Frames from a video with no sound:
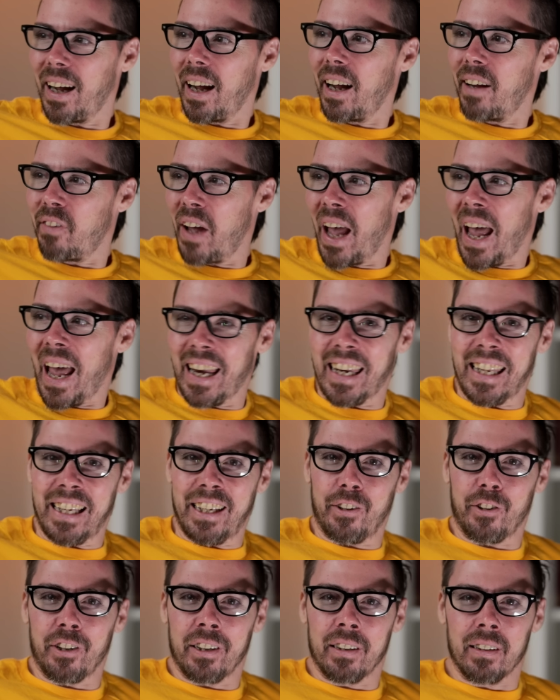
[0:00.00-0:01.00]
I've had
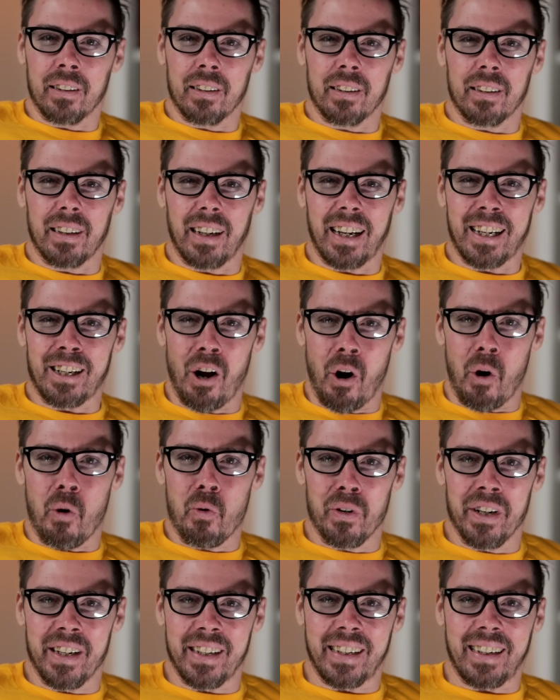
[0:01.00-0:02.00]
it. I
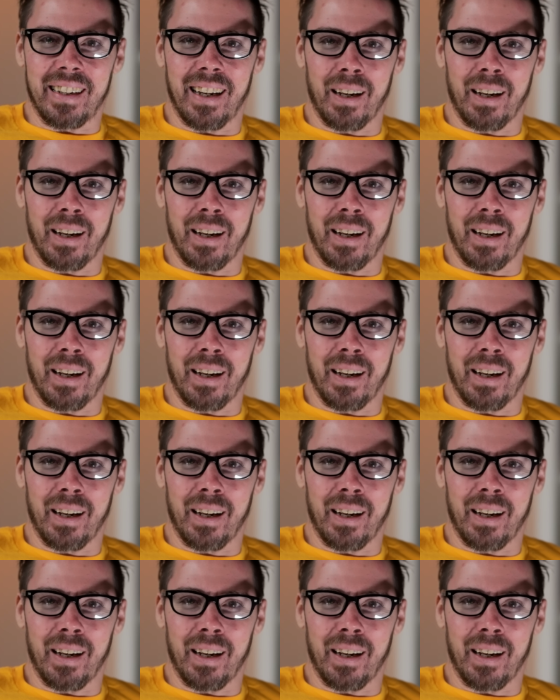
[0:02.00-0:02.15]
owned it.